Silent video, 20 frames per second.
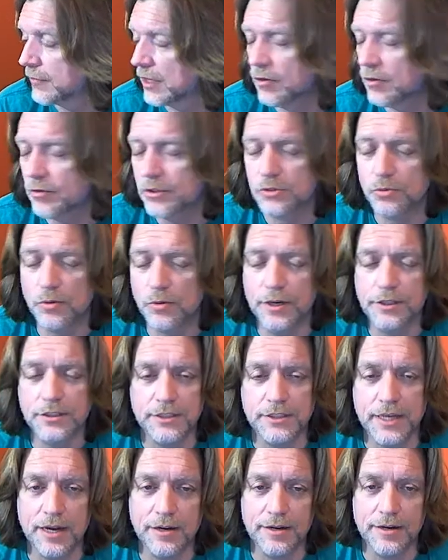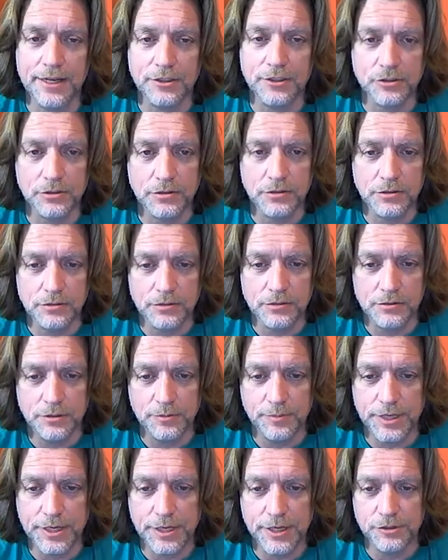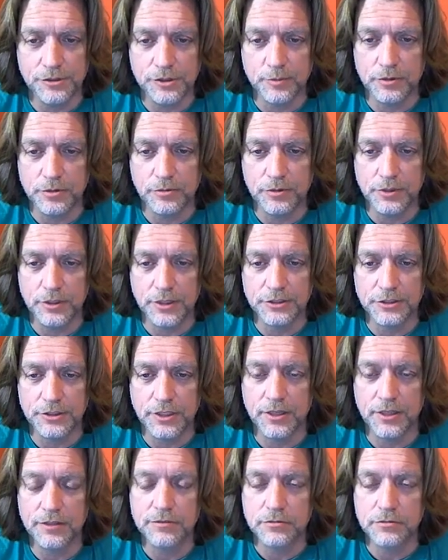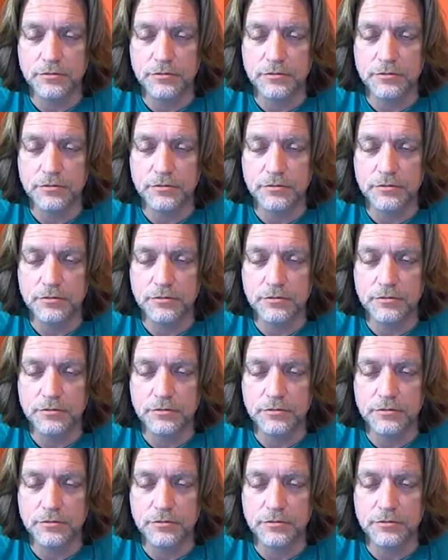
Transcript: And we just want it to sound natural and be usable with our stuff.